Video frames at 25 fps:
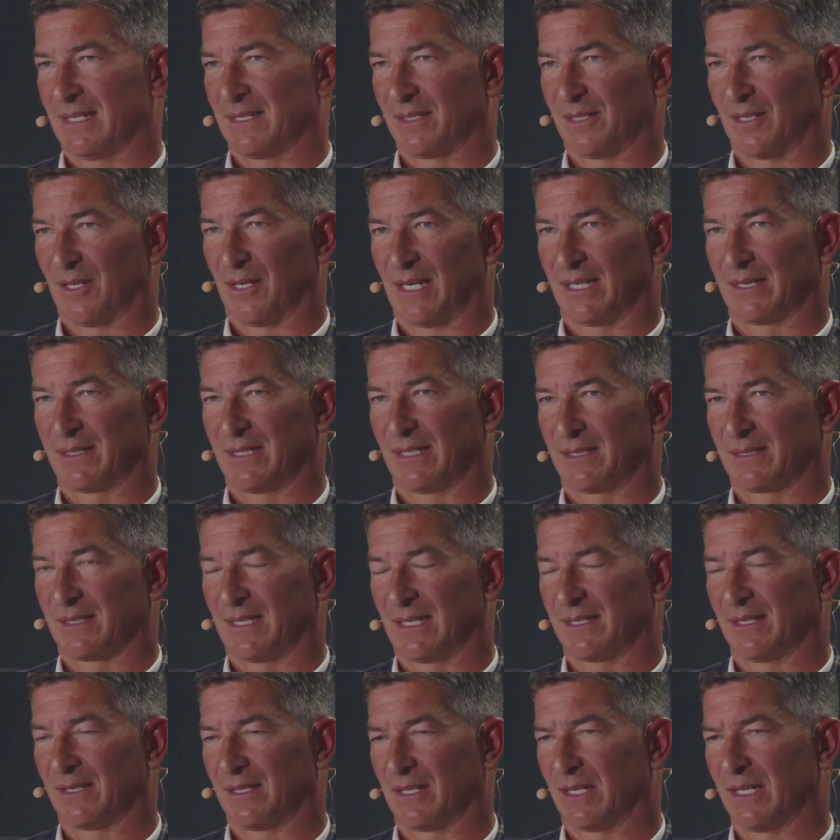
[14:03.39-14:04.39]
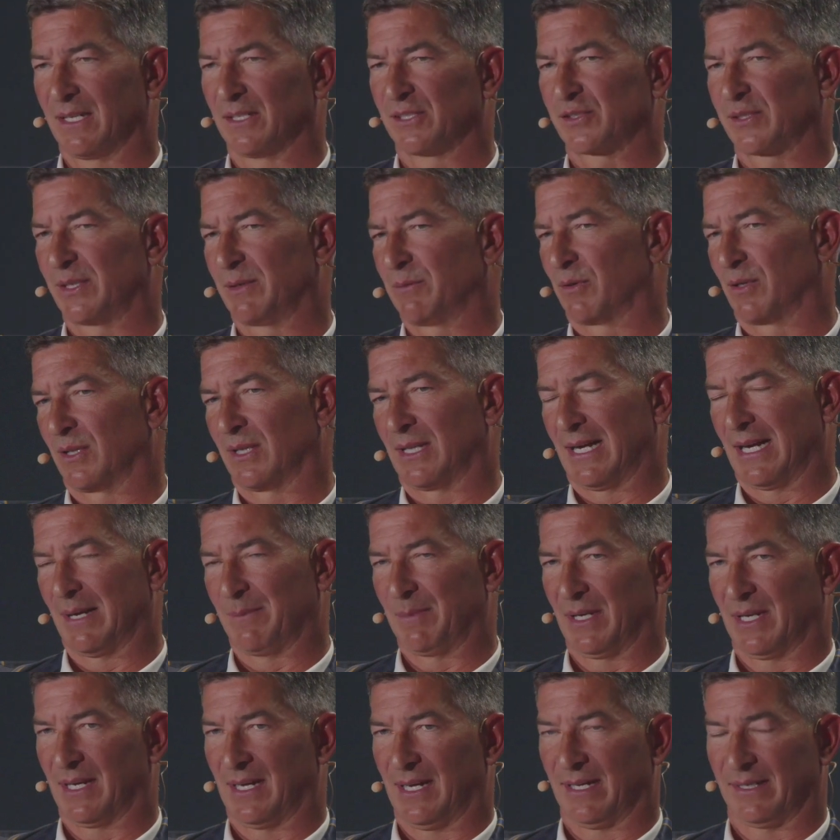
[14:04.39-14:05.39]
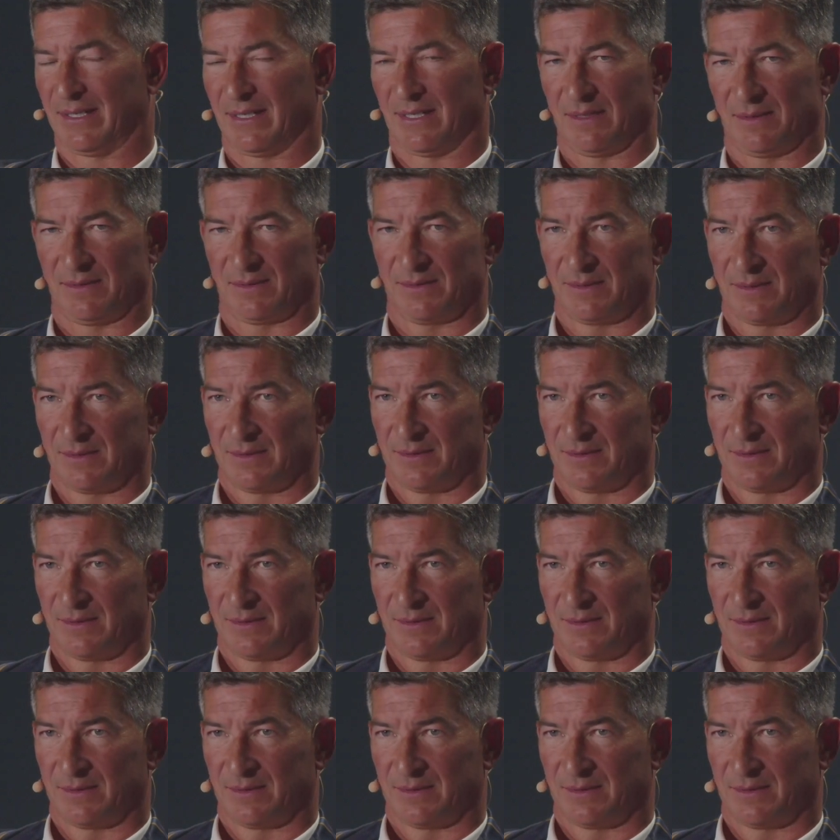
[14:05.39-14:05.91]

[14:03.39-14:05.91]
don't know. I think the industry will align behind it.